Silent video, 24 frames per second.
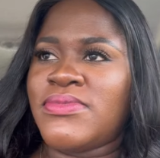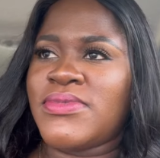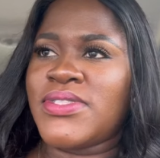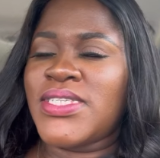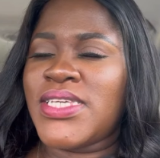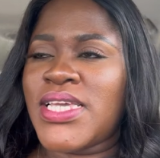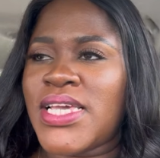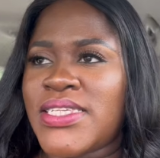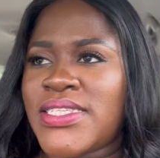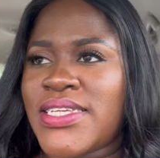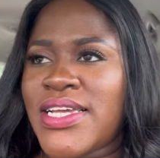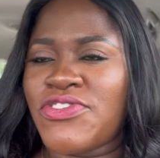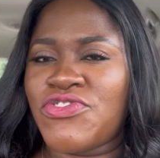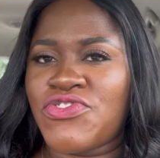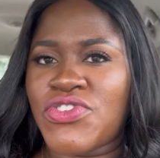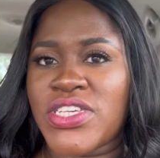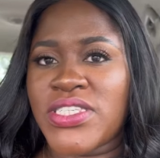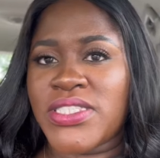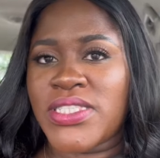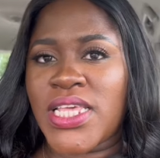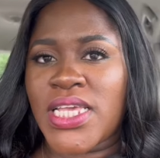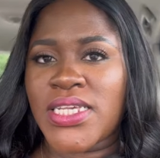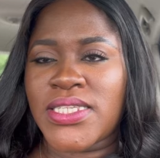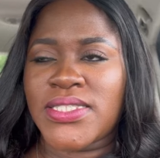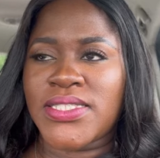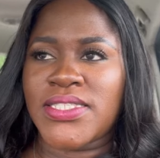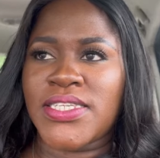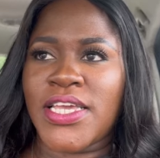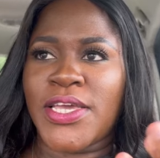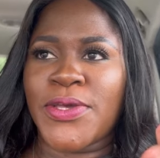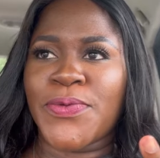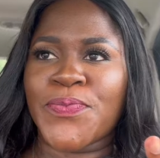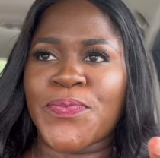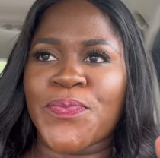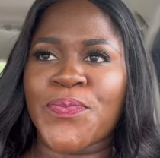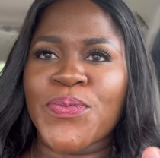Yes, Andre is next
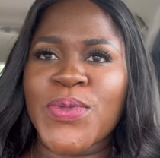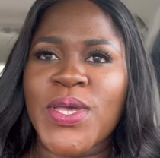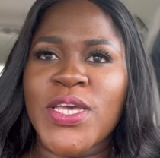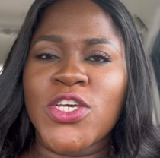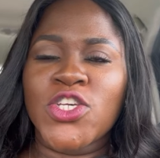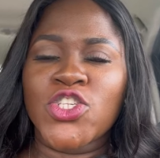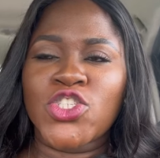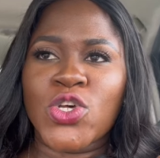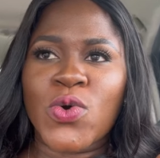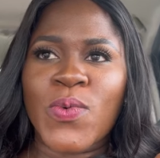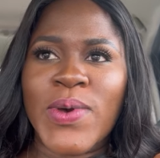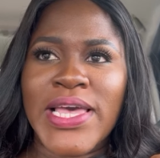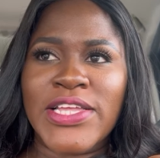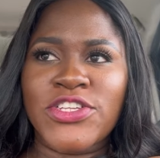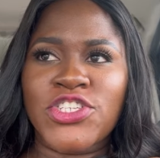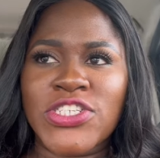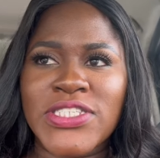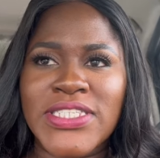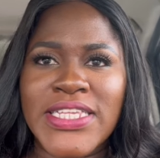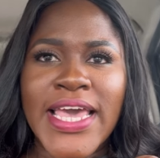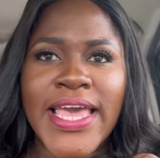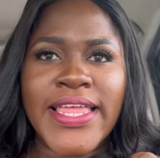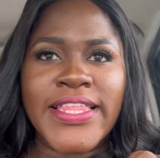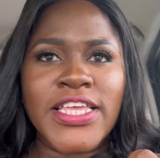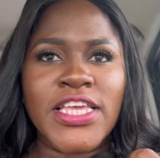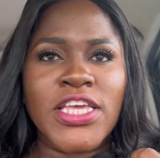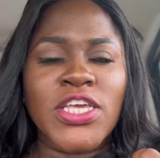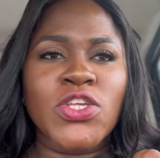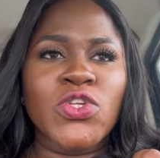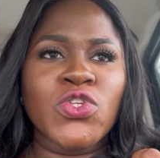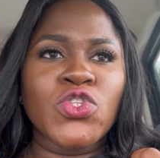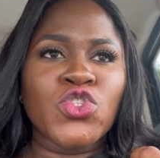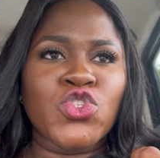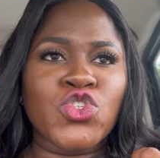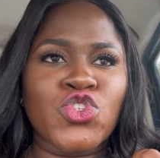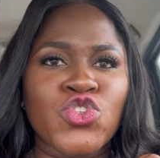year. So we're just
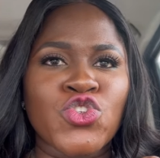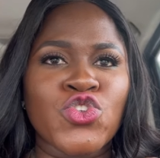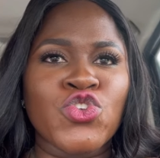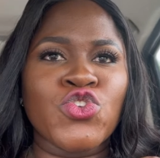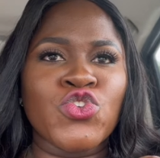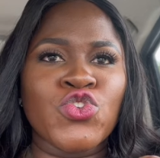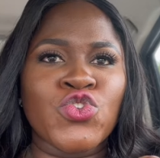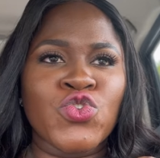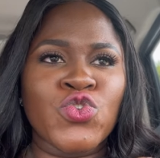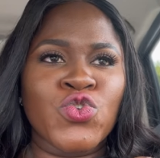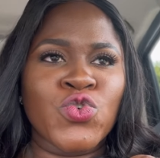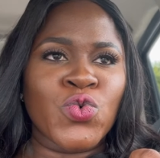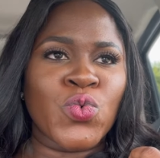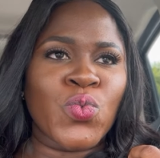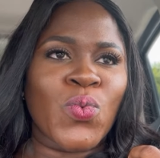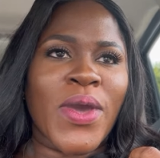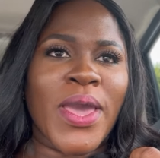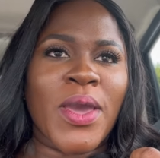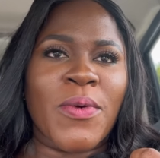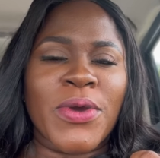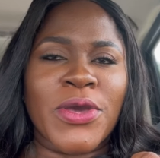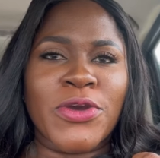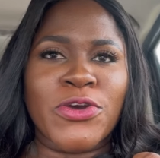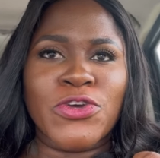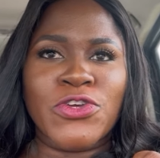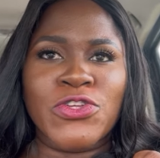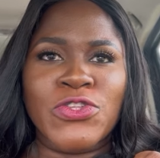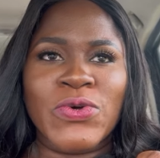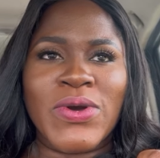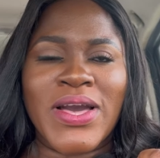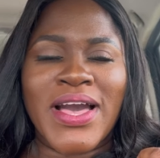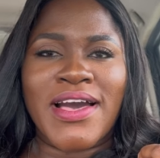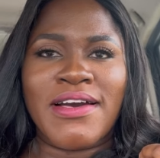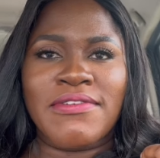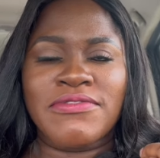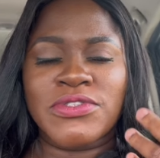heading to where we're going to
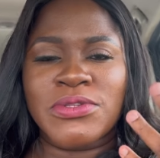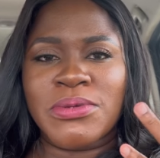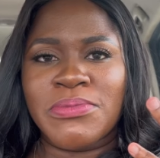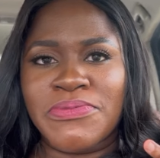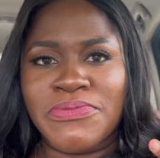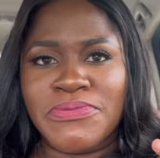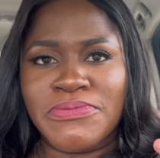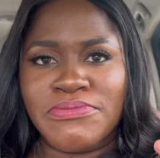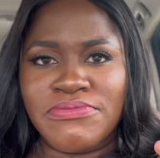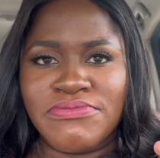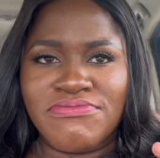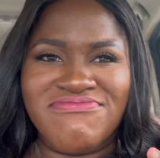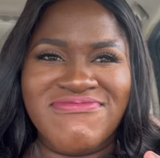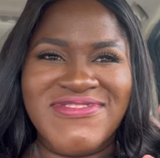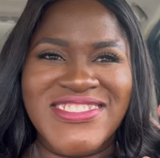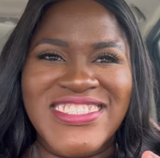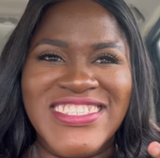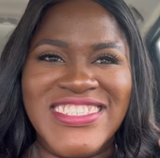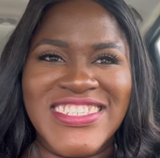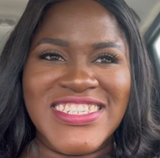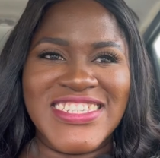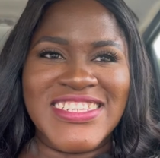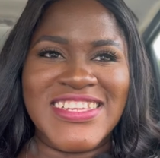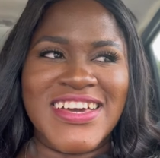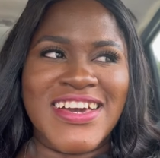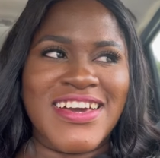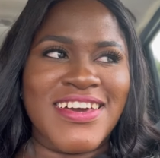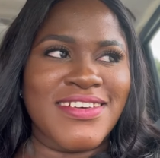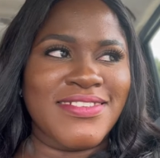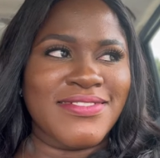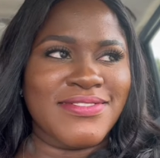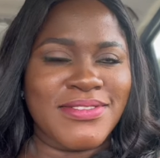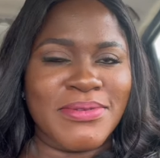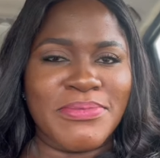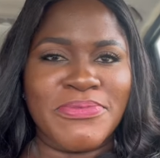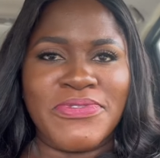have some
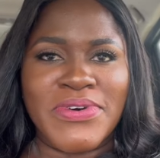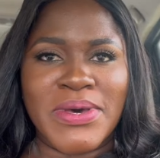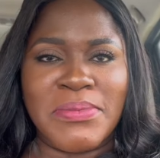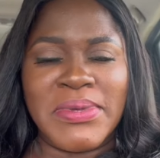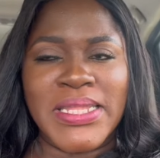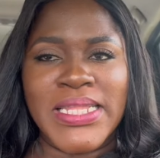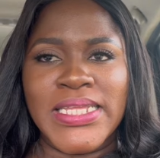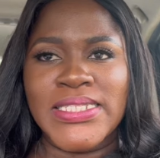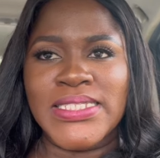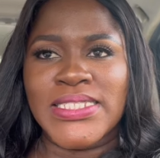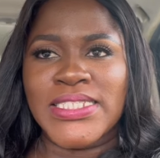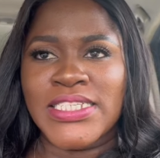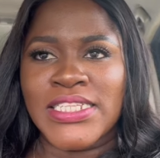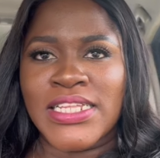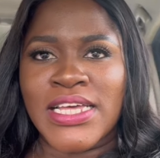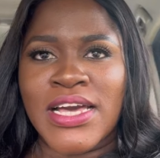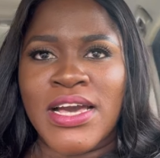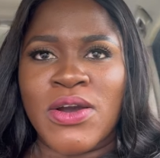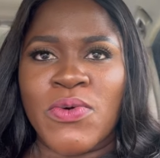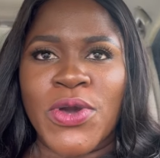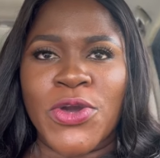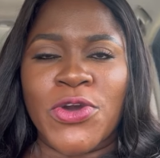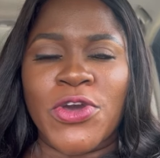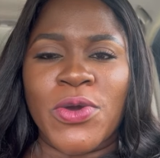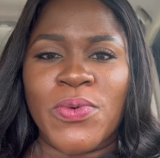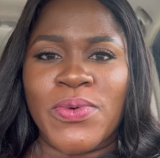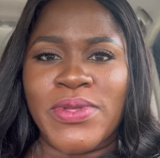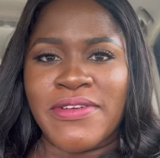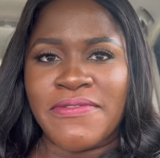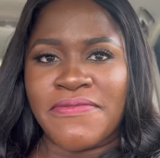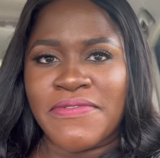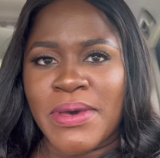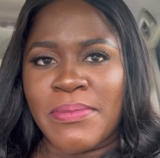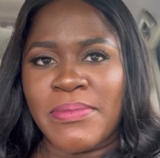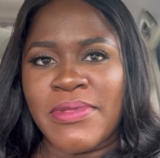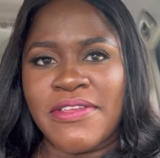dinner, some family dinner. We're going with a
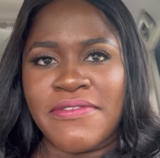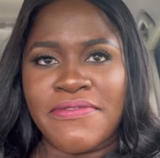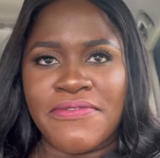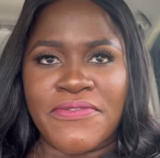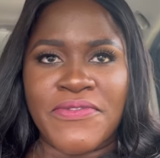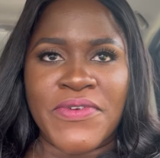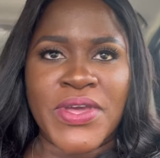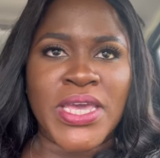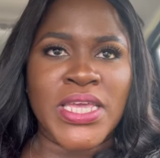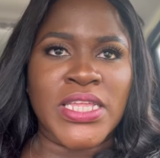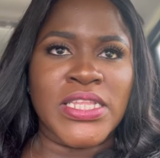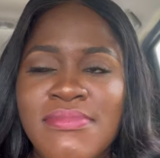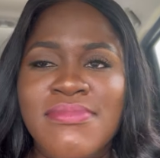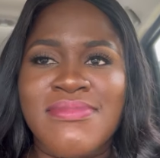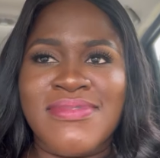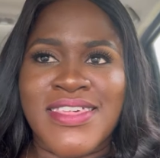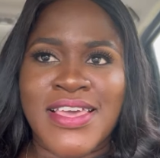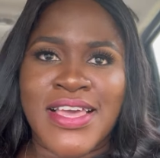family friend.